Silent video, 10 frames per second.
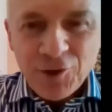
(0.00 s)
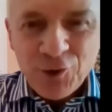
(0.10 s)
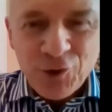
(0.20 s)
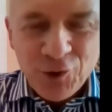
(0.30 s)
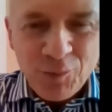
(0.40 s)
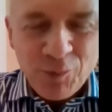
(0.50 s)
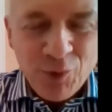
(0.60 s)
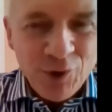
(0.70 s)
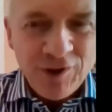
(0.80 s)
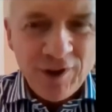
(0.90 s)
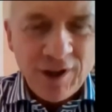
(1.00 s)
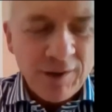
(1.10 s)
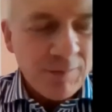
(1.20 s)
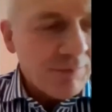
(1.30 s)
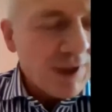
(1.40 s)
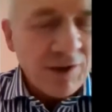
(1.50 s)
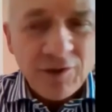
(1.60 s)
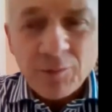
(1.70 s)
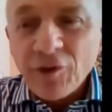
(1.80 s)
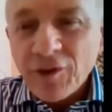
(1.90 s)
good, you know, point,
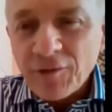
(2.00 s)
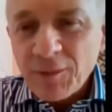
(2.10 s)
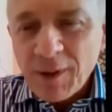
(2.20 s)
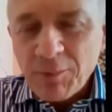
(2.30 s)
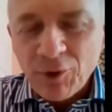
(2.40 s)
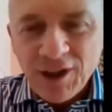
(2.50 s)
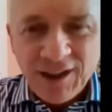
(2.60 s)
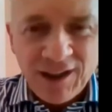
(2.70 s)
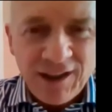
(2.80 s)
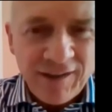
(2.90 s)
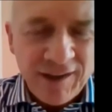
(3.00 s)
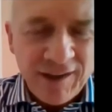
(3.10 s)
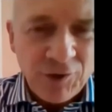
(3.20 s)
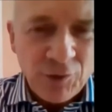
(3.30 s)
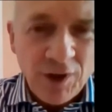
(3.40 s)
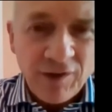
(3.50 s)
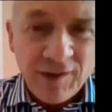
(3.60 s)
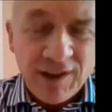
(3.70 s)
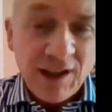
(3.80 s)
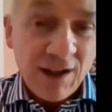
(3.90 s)
because most of the people that are listening to
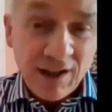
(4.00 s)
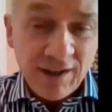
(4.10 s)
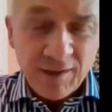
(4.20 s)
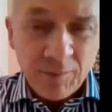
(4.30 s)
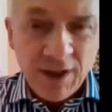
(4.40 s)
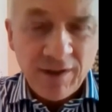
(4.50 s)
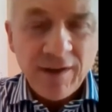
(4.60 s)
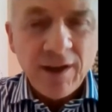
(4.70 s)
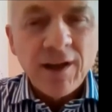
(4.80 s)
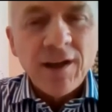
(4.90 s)
us, they are SMEs.